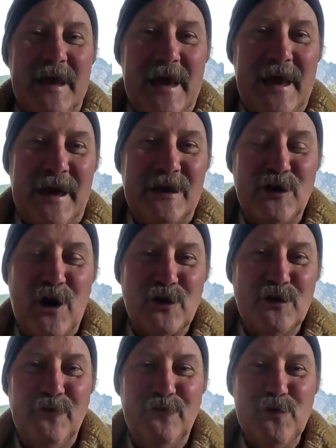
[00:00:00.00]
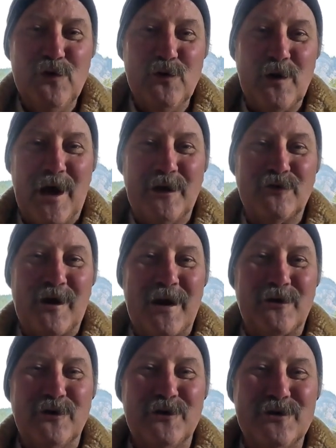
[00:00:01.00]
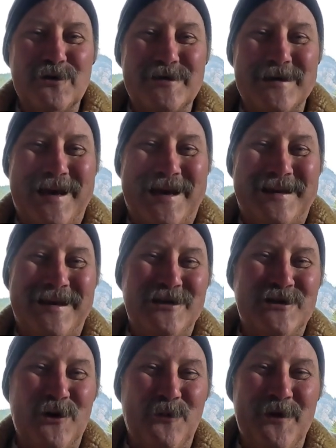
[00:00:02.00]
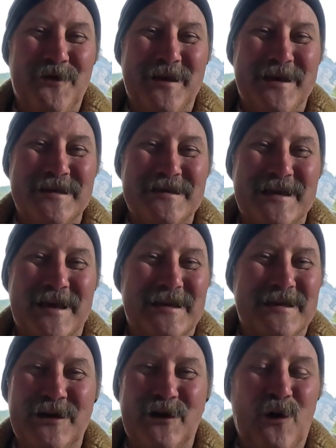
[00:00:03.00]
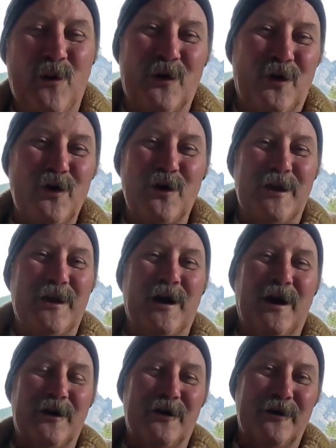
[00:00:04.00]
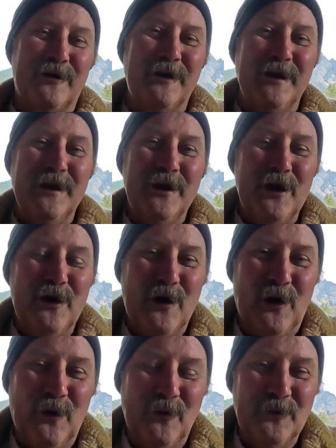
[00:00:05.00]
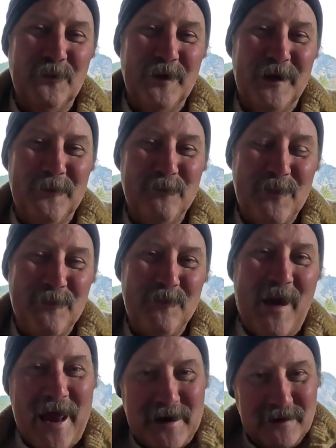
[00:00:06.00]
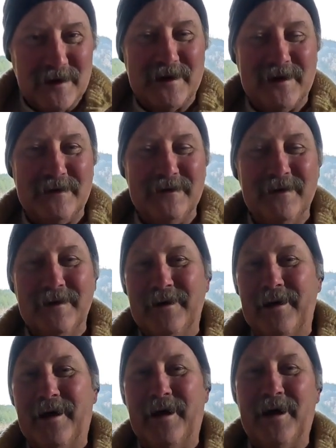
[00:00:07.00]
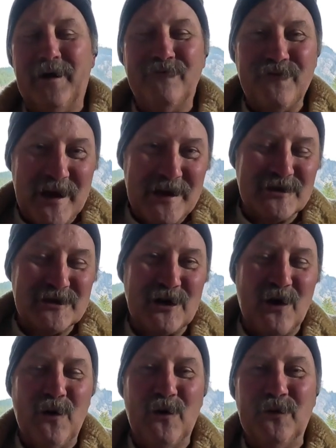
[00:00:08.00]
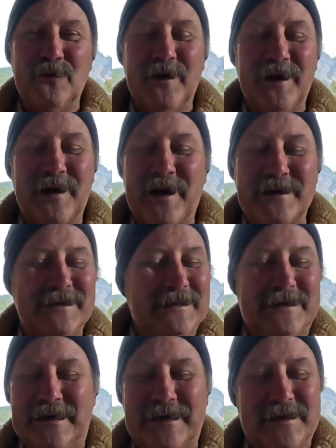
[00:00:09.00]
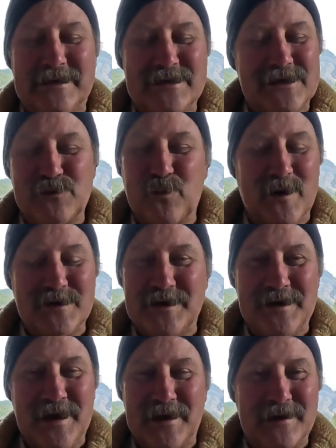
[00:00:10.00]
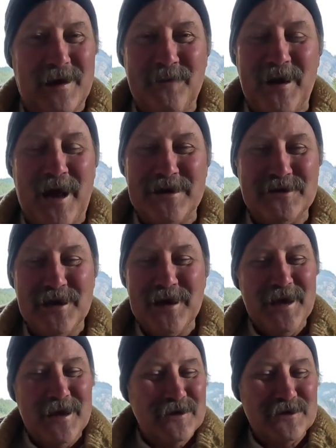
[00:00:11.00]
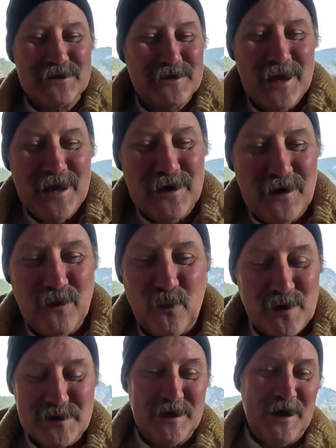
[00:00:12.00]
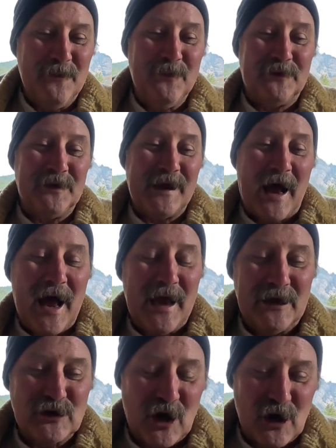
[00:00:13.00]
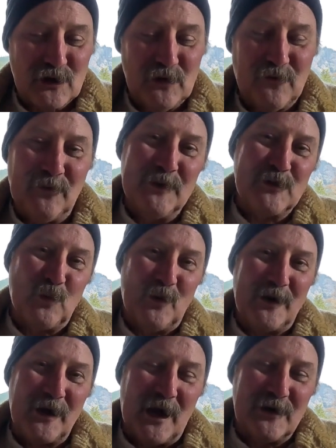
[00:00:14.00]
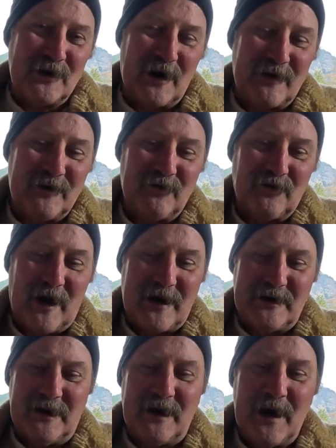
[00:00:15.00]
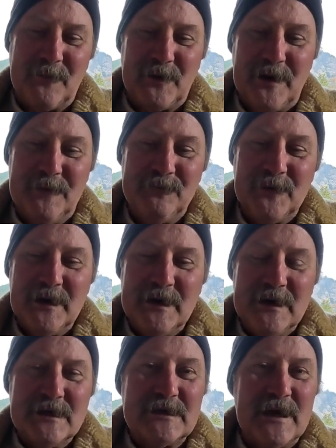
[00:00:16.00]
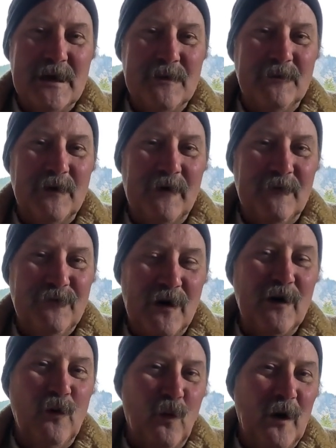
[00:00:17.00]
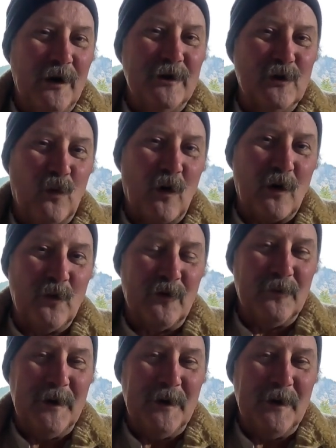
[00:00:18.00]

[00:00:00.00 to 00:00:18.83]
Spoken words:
And I talked to a few contractors, and they showed me things that, were cookie cutter, paneling, fake stone, and it just wasn't it. I mean, it just wasn't it. But the guy I talked to from this one contracting company seemed very willing to work with